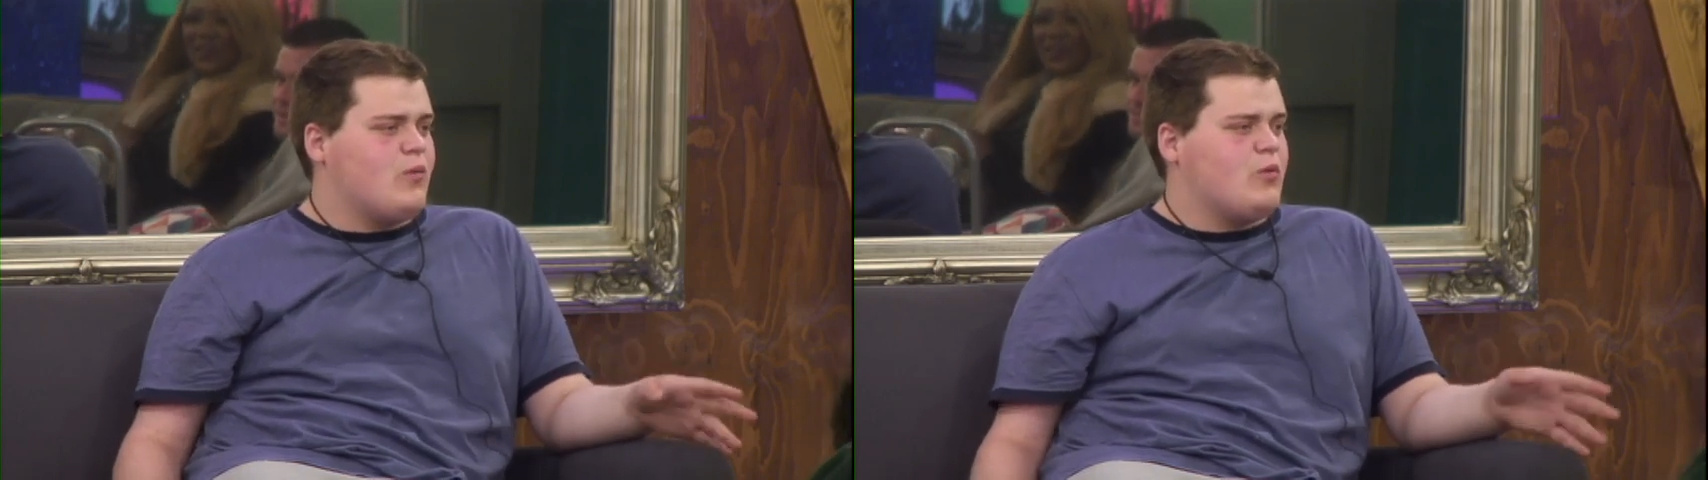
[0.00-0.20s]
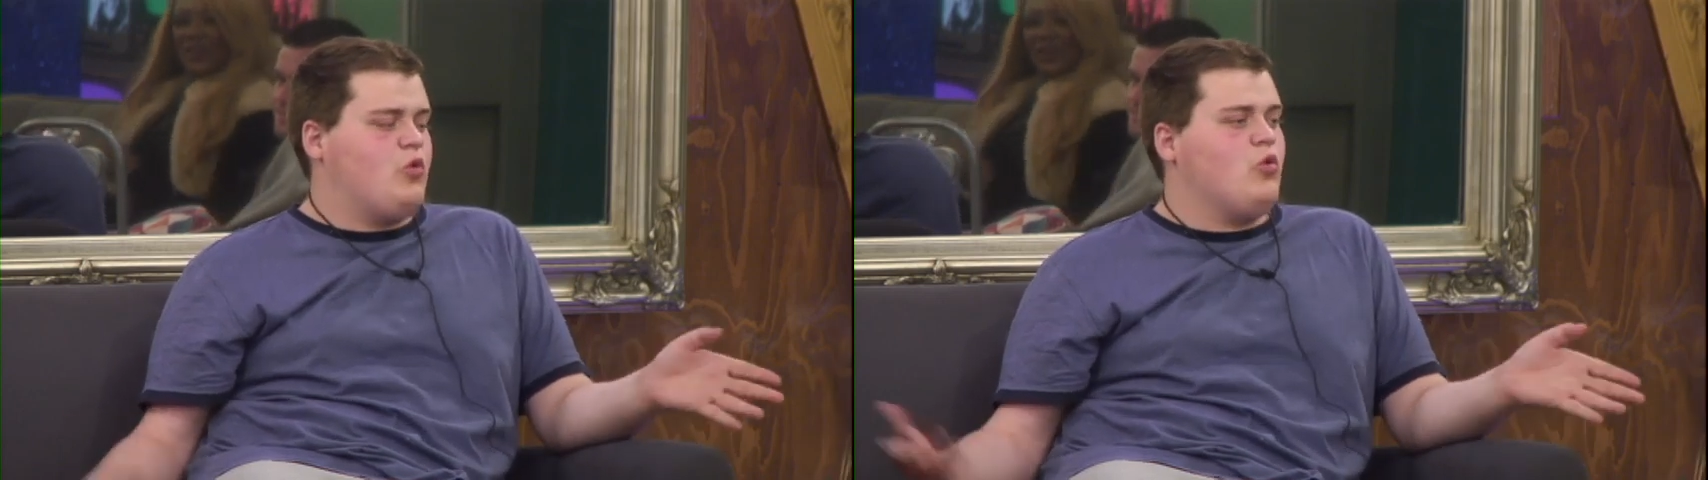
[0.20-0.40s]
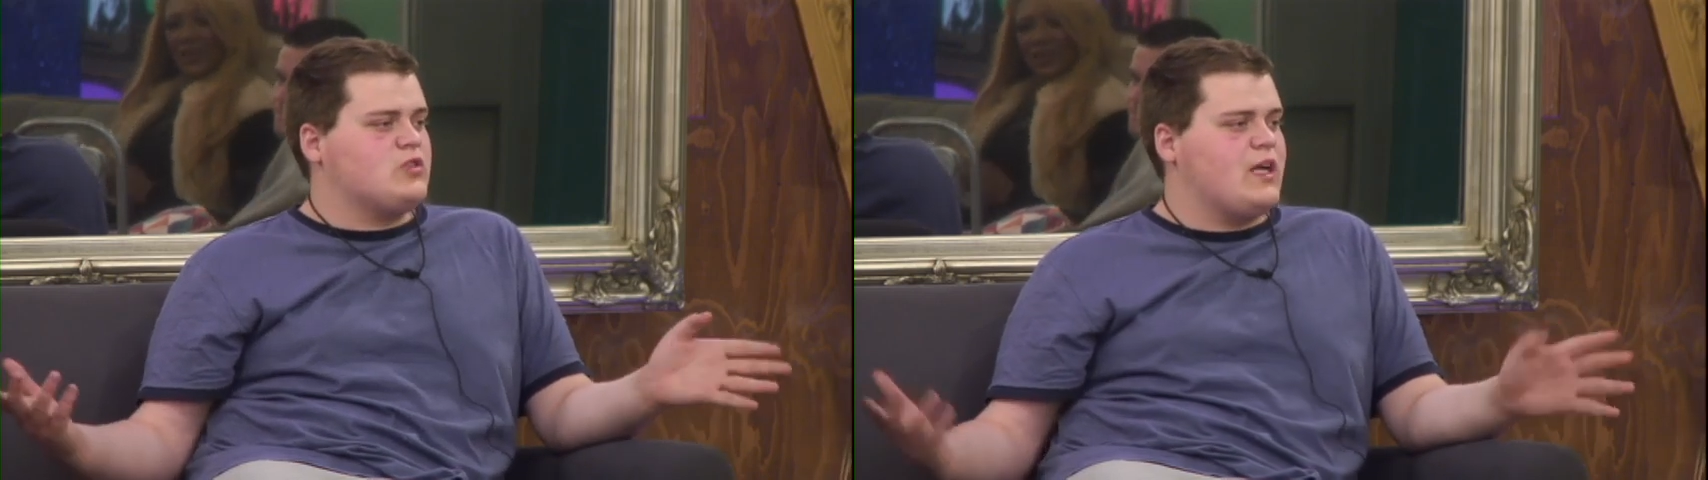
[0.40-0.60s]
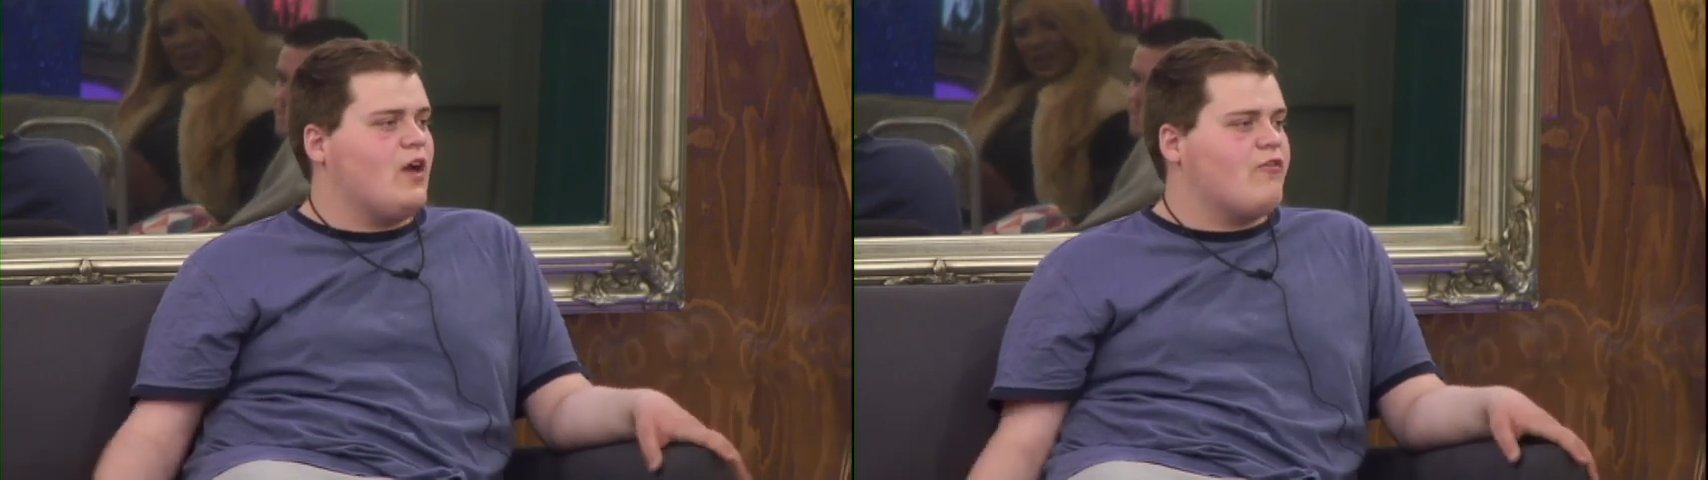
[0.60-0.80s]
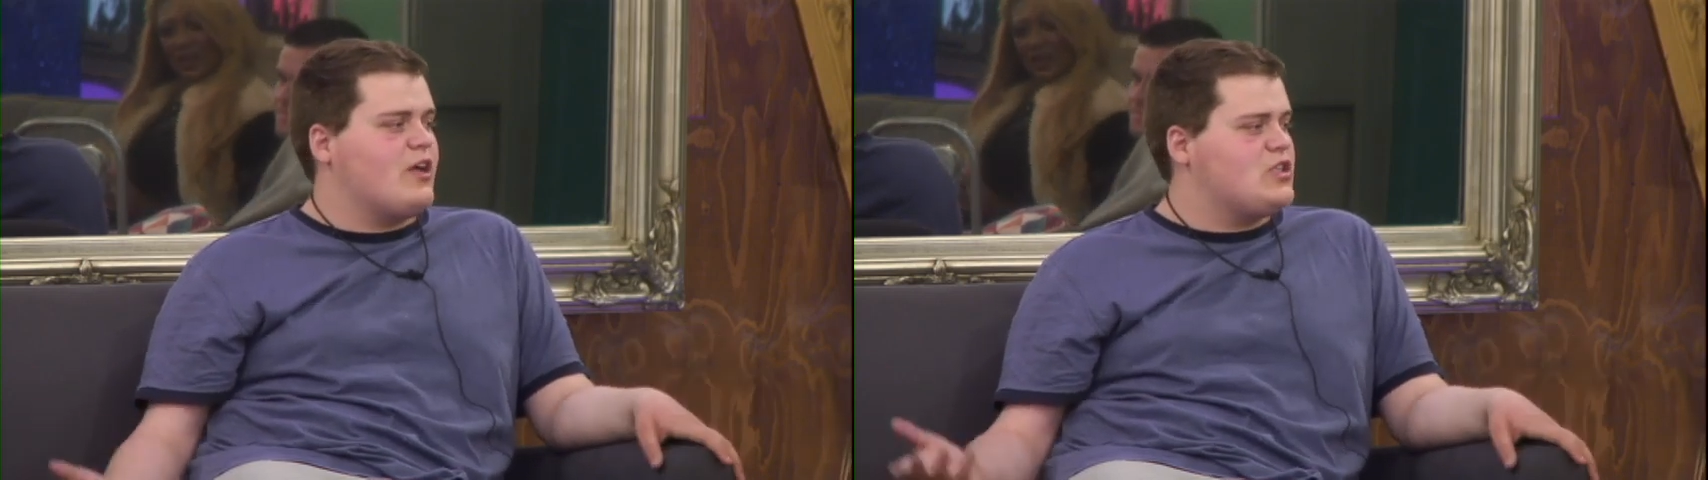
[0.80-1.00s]
I went, you're not saying
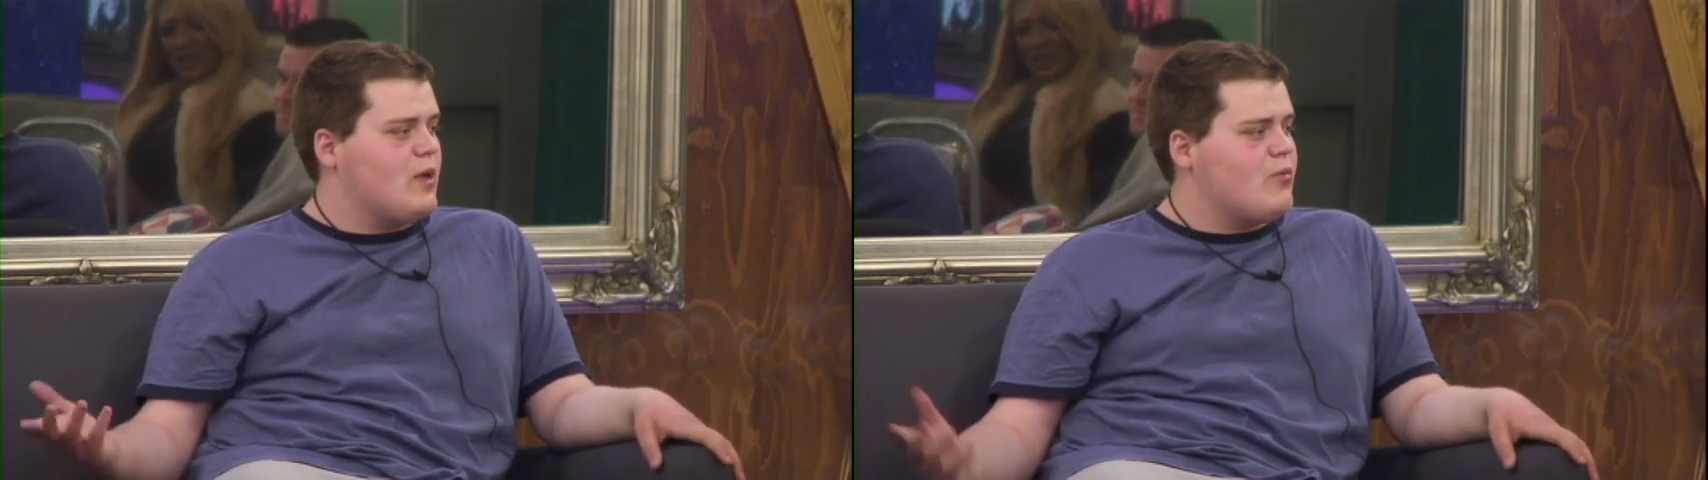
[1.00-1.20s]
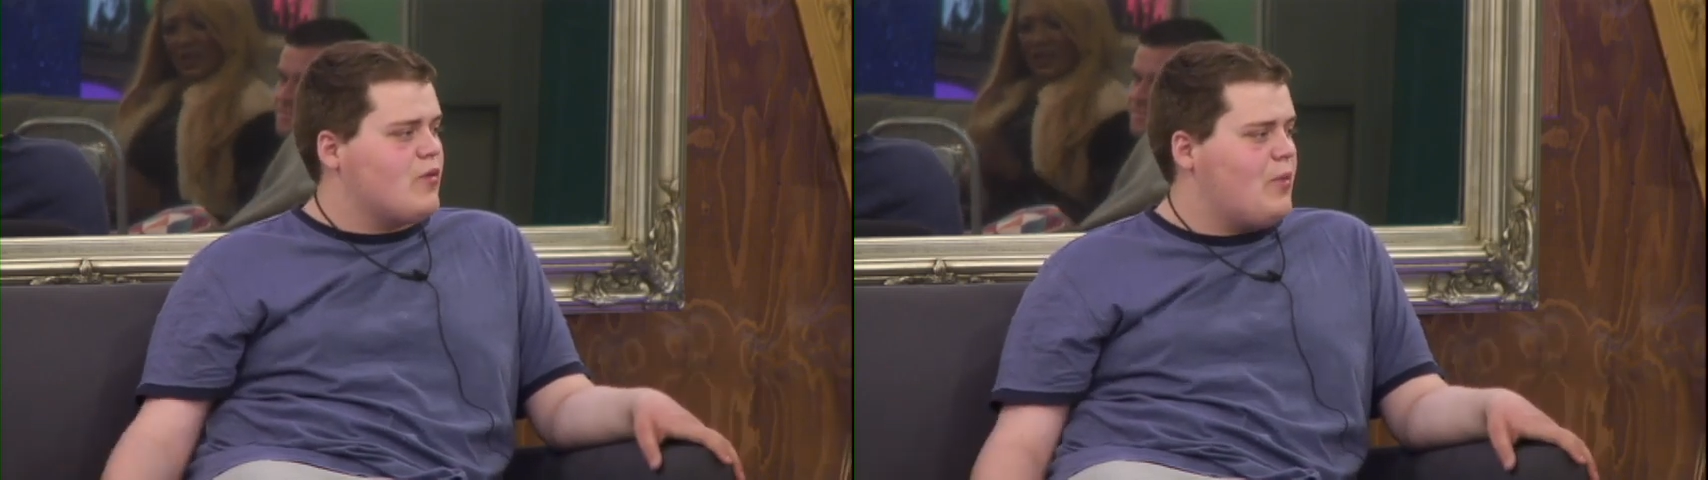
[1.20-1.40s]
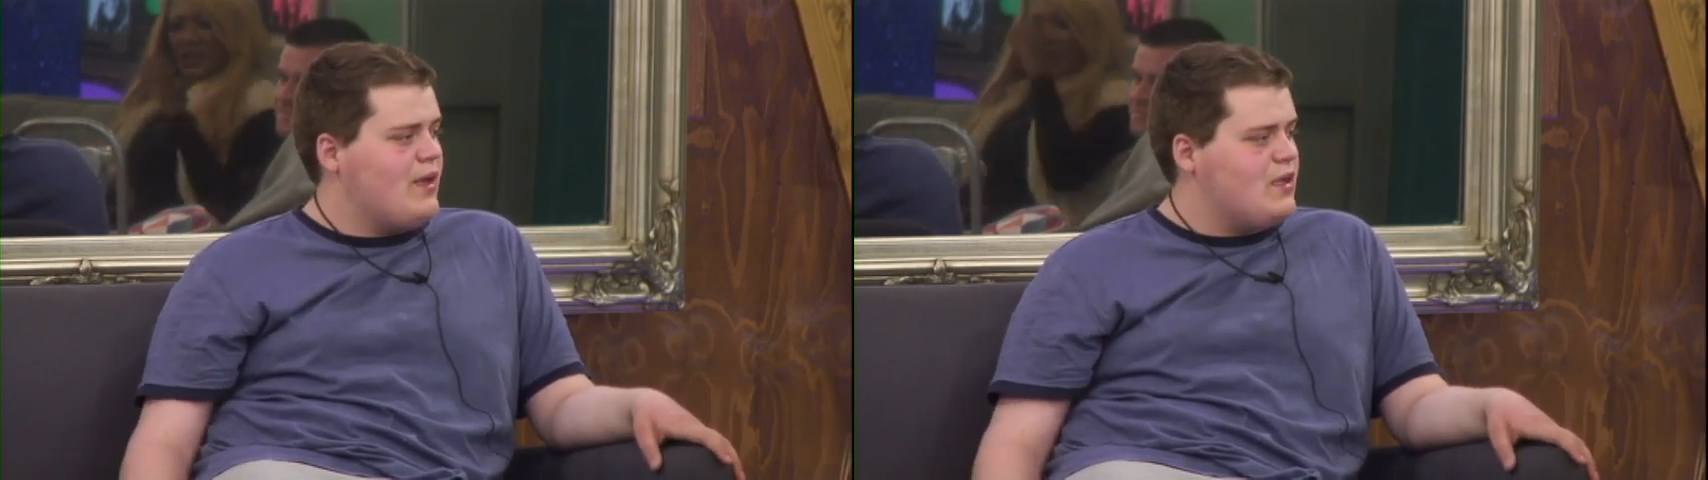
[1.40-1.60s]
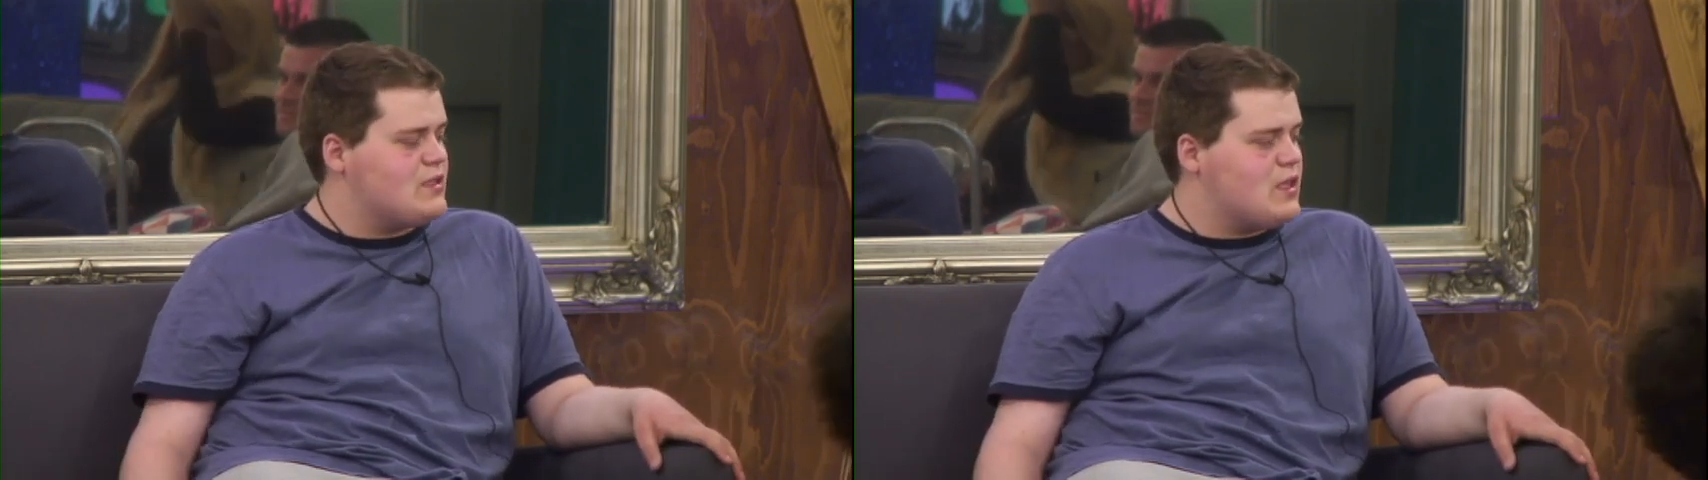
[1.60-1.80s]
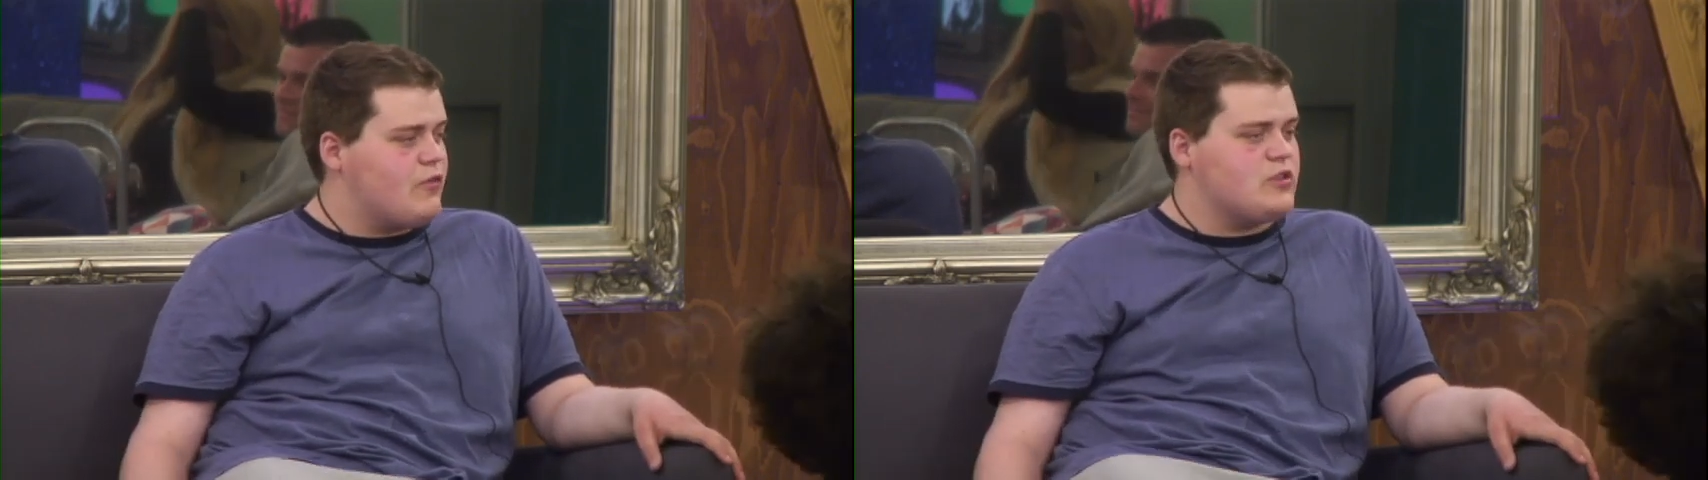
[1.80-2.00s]
nothing because you keep on repeating yourself.